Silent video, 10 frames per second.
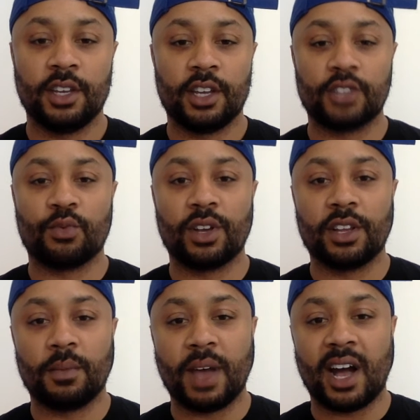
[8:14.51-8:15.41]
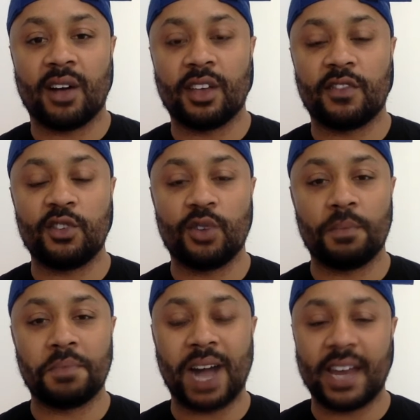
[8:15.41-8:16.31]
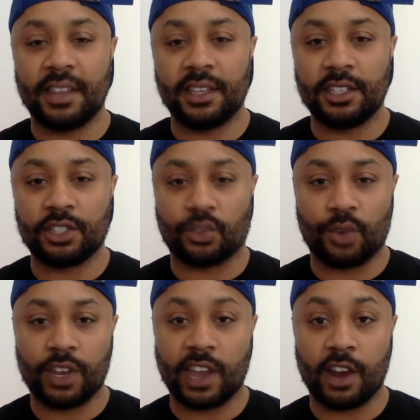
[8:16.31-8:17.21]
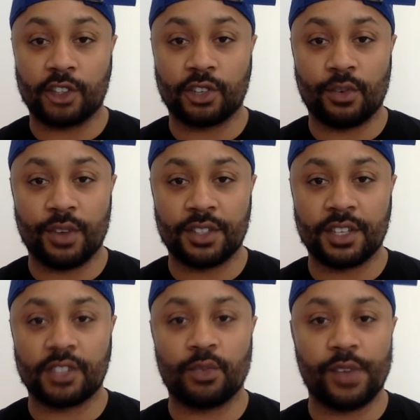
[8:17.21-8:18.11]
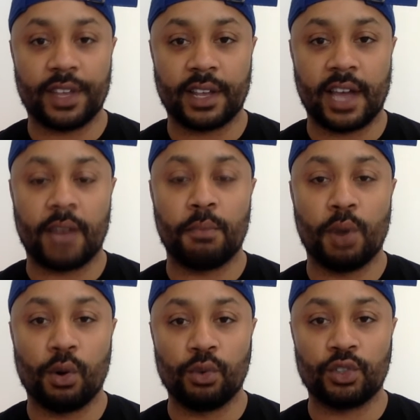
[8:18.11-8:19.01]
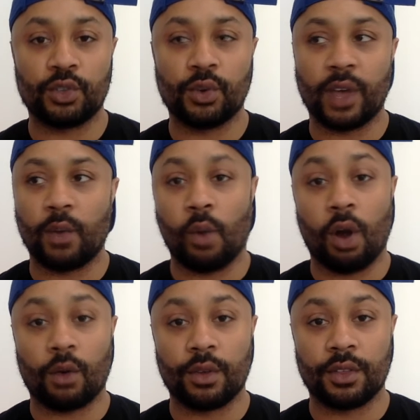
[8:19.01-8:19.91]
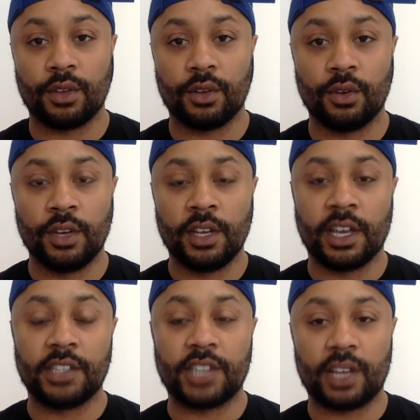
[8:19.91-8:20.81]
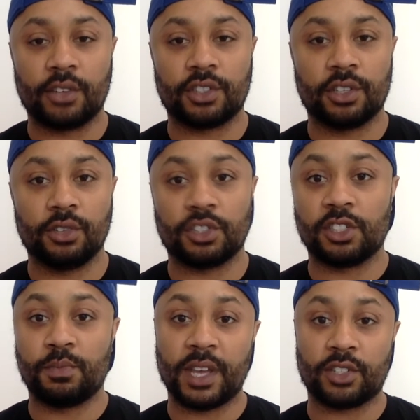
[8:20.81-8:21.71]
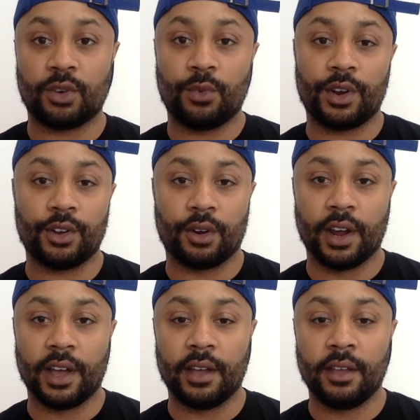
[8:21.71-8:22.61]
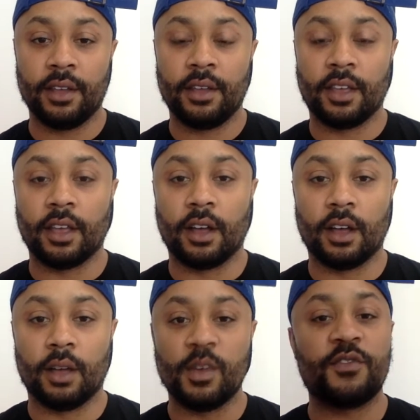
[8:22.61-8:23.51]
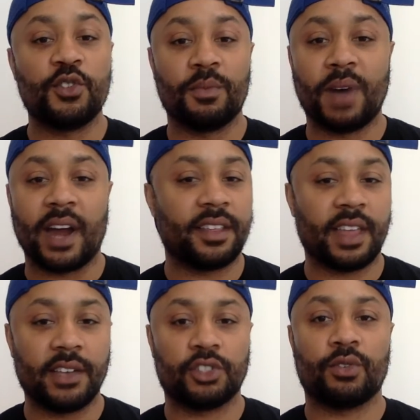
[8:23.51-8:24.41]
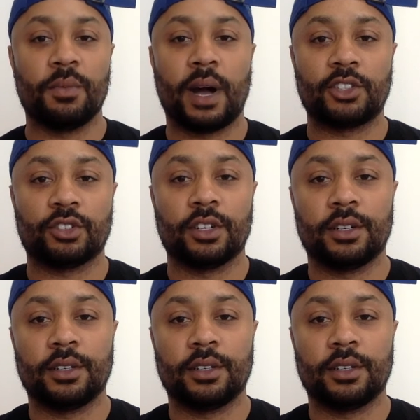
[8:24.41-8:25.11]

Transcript: It's really about if you embody these three characteristics, we can kind of mold you and walk with you and tailor solutions based on where you're at if you embody the H3 mantra.